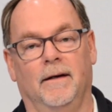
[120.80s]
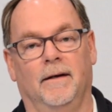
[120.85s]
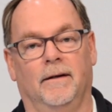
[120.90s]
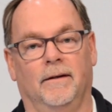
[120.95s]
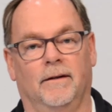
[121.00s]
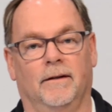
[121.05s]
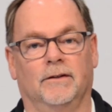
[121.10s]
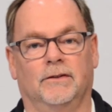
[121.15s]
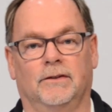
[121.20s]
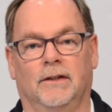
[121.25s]

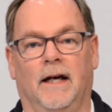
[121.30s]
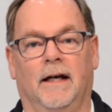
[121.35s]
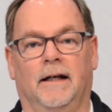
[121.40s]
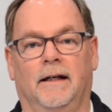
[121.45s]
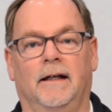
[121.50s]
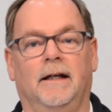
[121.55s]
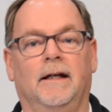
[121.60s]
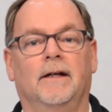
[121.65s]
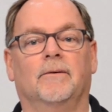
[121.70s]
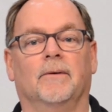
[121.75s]
the
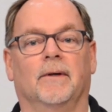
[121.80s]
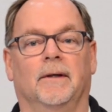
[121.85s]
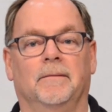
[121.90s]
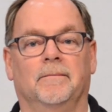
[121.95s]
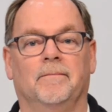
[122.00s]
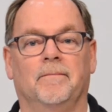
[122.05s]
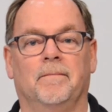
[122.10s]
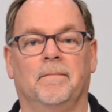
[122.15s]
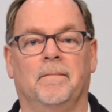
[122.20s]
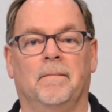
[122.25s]

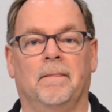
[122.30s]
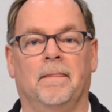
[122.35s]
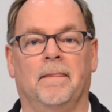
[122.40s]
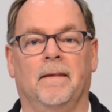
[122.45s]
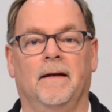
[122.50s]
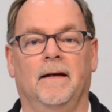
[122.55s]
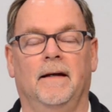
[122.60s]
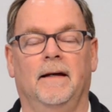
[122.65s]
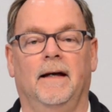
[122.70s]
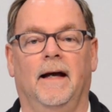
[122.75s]
Sanhedrin.
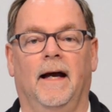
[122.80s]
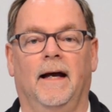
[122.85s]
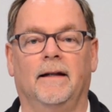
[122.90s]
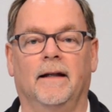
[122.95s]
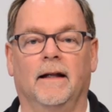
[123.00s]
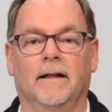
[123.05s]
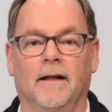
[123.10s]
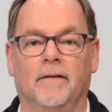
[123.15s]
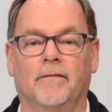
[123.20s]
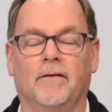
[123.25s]

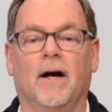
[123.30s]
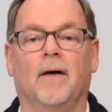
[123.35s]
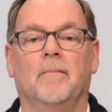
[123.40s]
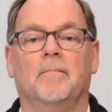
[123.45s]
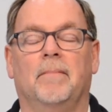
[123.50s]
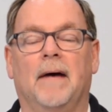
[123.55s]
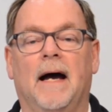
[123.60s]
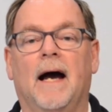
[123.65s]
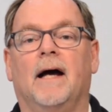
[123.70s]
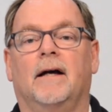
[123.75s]
And then they've
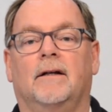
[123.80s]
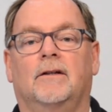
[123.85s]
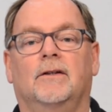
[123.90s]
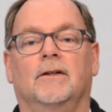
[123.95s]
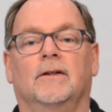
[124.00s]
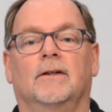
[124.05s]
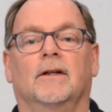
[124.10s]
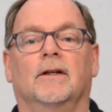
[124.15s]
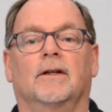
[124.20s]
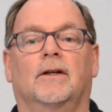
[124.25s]
come back
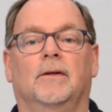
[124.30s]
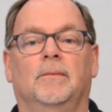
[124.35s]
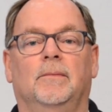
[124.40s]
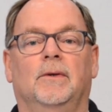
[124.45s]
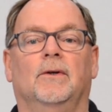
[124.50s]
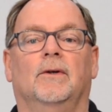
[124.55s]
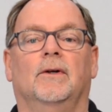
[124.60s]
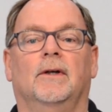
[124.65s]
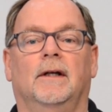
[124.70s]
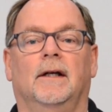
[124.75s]
to the
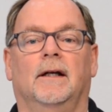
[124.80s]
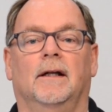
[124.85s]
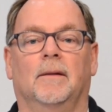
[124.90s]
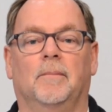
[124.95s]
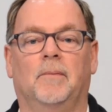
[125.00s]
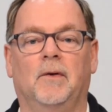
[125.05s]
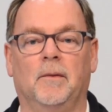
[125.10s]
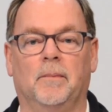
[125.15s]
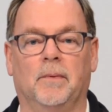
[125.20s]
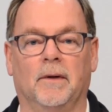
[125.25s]
community, and
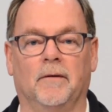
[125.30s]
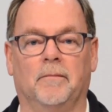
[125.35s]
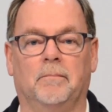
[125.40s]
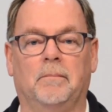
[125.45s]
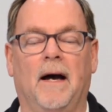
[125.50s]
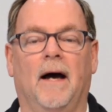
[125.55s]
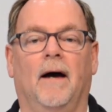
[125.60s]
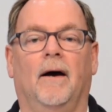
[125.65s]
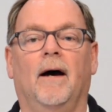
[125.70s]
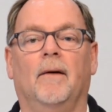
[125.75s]
the people
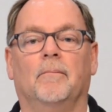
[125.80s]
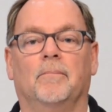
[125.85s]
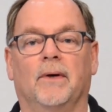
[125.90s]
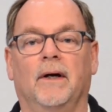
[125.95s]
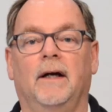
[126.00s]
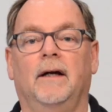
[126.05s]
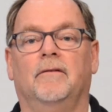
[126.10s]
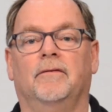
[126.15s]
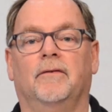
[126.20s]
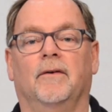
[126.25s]
have
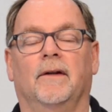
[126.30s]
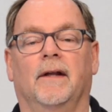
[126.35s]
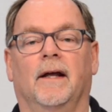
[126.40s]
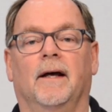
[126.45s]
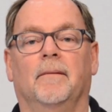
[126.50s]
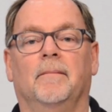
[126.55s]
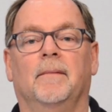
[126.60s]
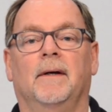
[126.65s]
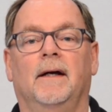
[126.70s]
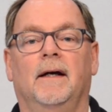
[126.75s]
prayed for
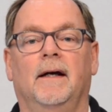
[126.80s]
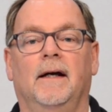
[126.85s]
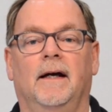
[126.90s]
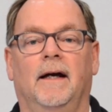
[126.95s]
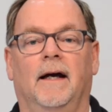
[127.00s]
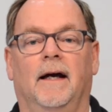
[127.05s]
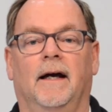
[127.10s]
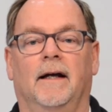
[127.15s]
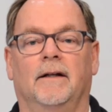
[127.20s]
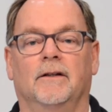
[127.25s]
them,
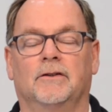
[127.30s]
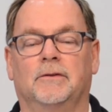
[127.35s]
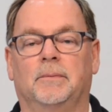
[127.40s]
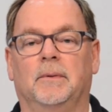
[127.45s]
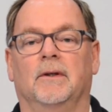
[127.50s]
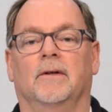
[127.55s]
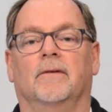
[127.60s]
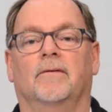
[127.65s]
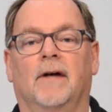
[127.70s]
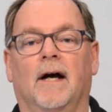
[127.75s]
and the
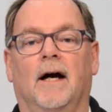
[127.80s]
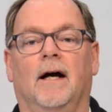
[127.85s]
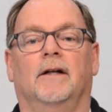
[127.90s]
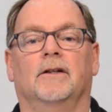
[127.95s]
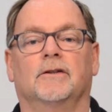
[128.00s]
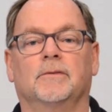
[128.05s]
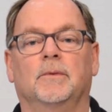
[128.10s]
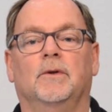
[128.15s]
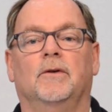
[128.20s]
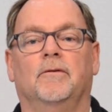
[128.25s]
Spirit of God
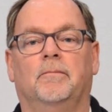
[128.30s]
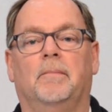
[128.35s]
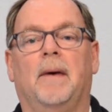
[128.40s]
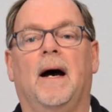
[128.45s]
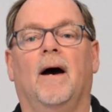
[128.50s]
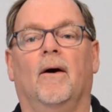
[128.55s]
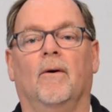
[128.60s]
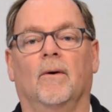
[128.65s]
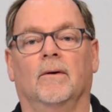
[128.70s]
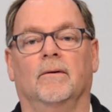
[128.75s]
has moved
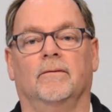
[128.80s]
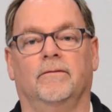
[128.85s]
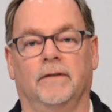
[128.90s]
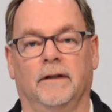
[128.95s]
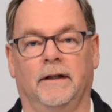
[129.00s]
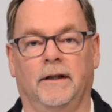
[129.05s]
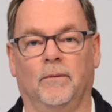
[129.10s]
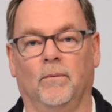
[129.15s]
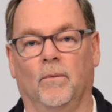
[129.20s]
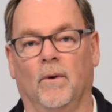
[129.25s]

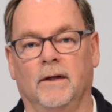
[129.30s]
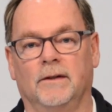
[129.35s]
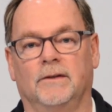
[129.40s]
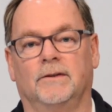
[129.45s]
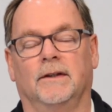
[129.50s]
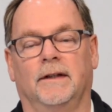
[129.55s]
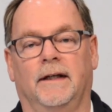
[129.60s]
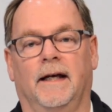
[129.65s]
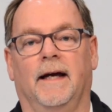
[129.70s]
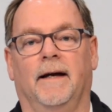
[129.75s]
powerfully
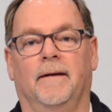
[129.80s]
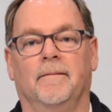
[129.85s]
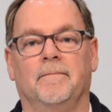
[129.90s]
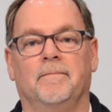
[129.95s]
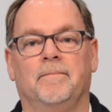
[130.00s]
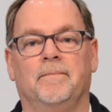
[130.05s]
once again.